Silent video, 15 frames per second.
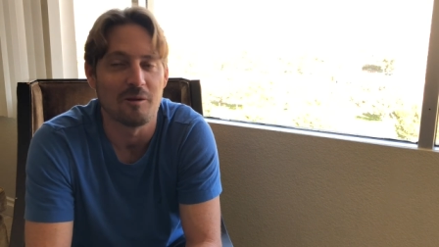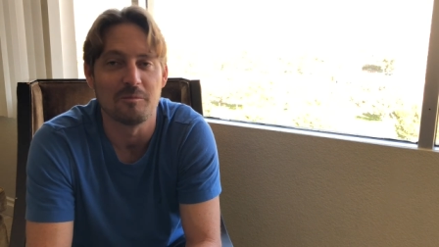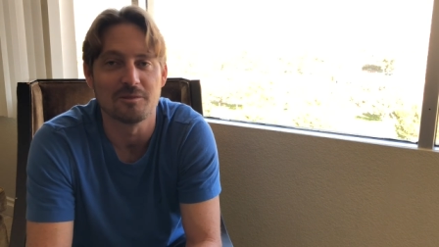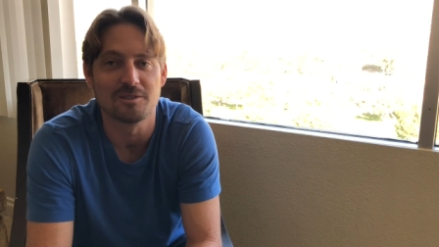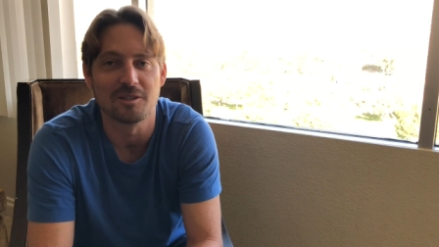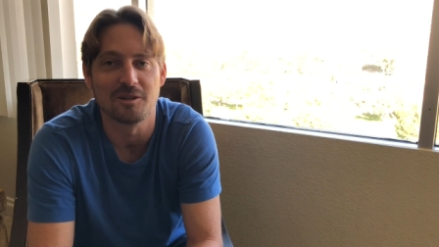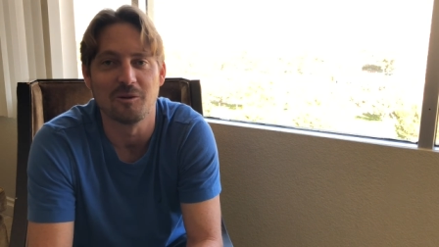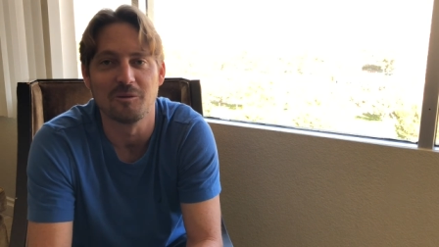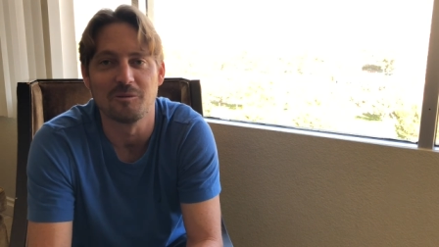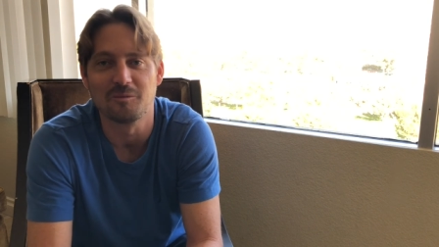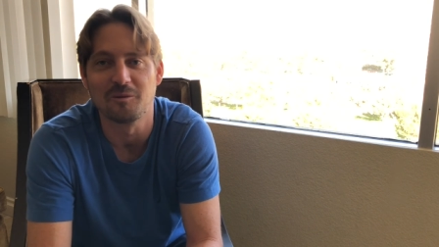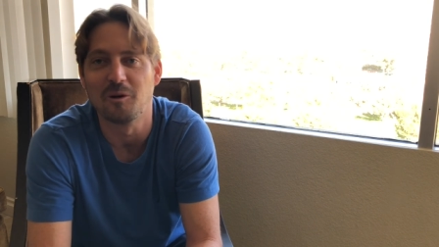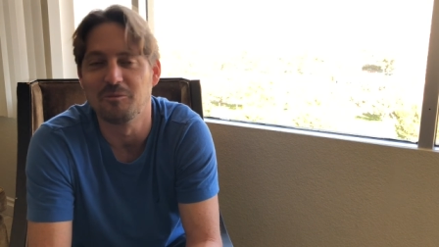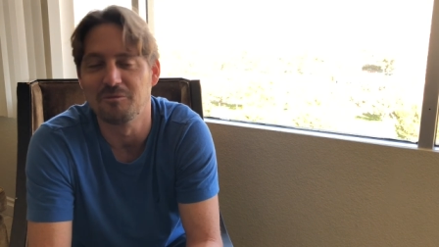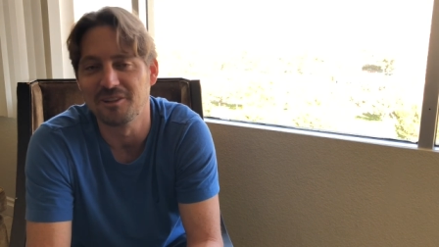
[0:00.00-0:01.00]
so
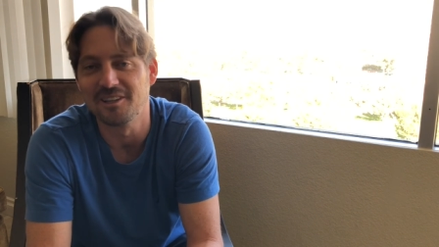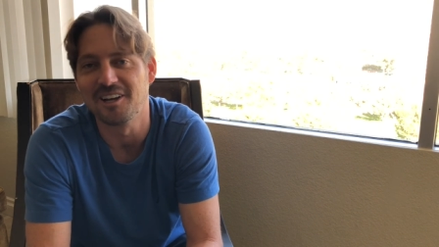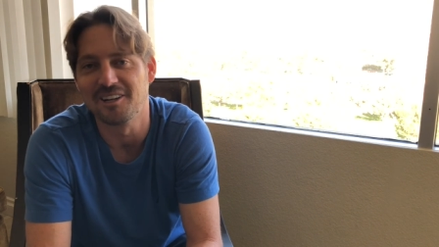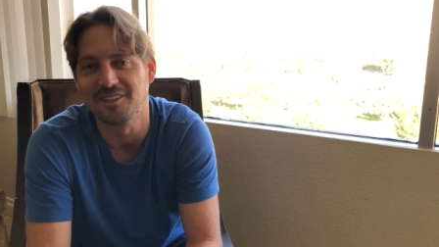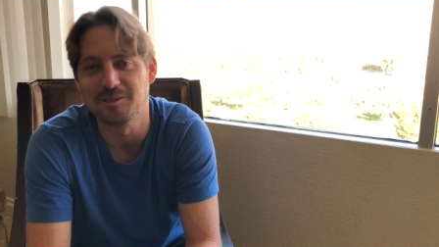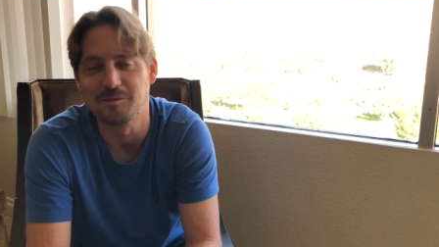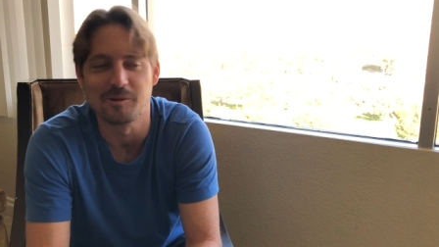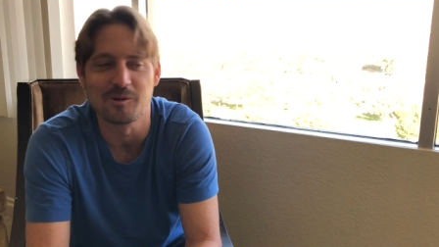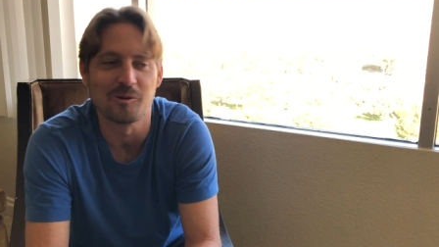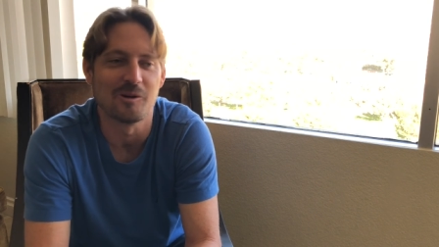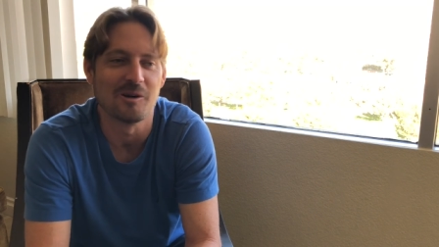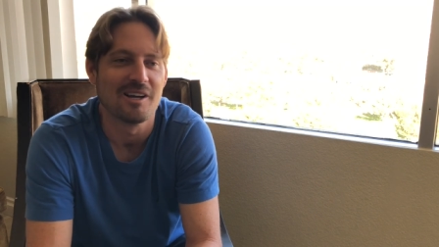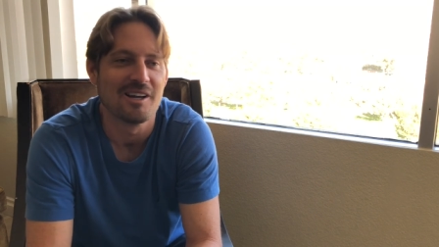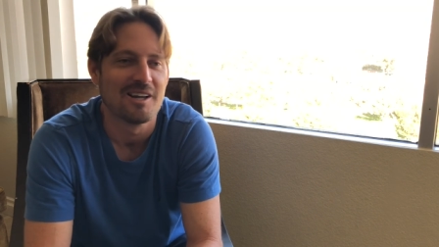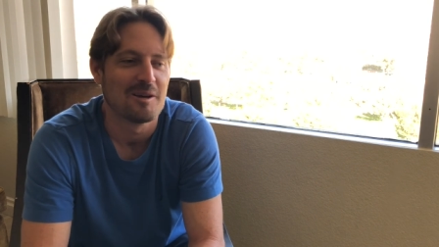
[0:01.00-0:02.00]
hopefully they are super
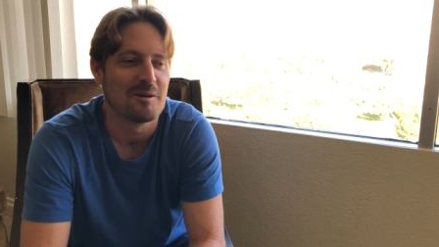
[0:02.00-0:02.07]
cool.